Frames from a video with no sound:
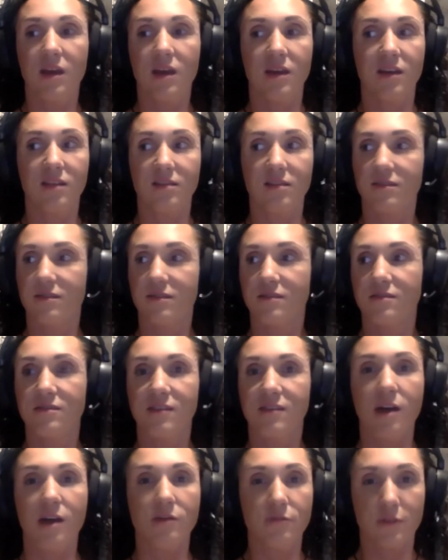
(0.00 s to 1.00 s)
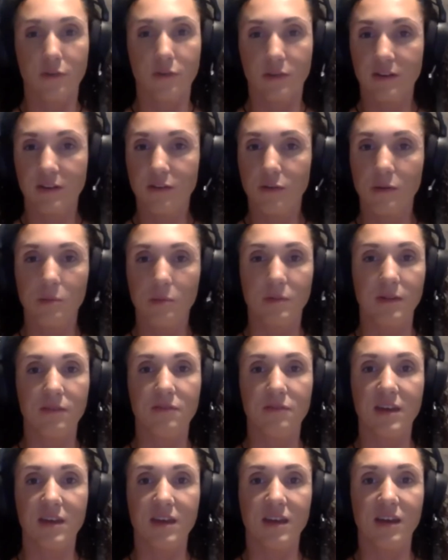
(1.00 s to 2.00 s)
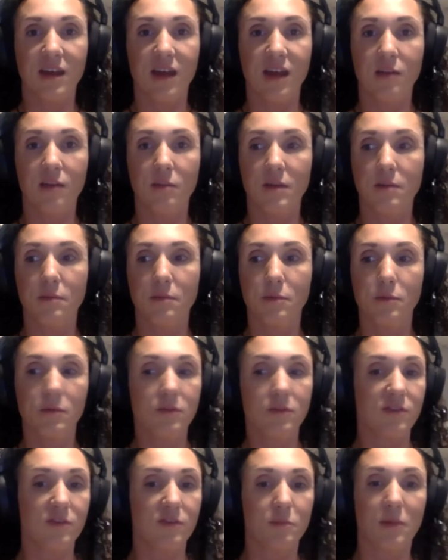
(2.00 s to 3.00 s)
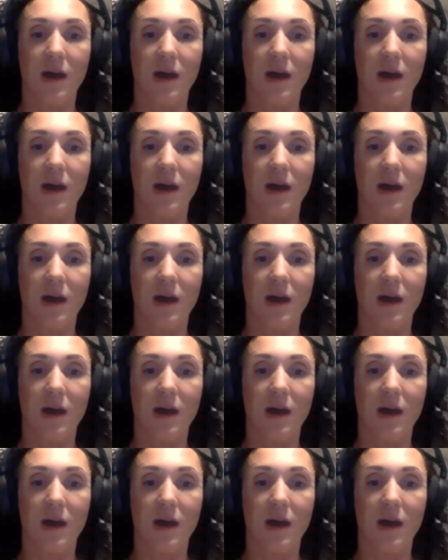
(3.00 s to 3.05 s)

gets downvoted to oblivion and people will just